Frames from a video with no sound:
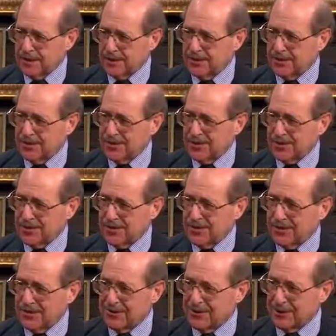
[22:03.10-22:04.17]
test,
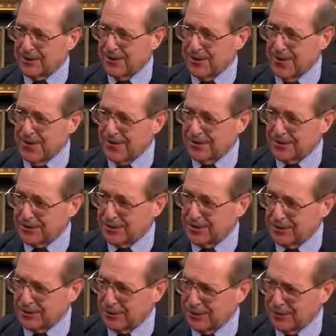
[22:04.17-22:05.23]
just like they do for athletes that
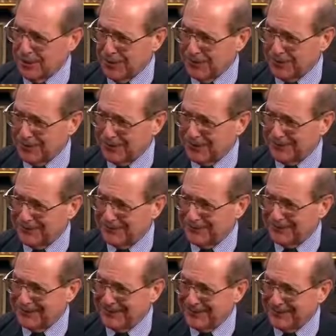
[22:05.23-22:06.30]
win gold medals.
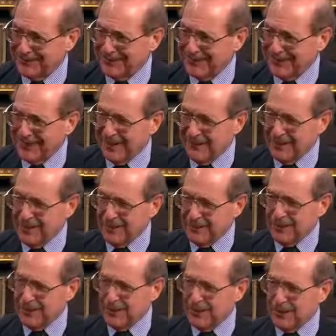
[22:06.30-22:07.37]
Every
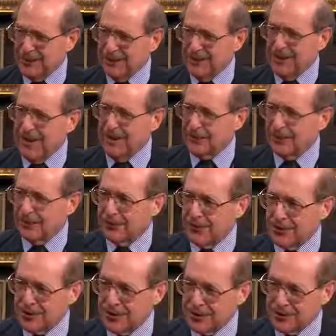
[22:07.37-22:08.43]
day when they go in, and after
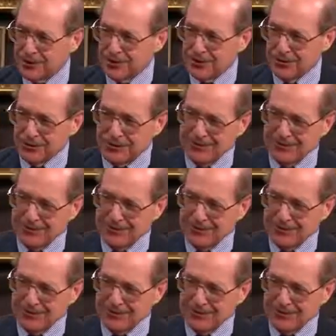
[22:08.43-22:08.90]
lunch they should do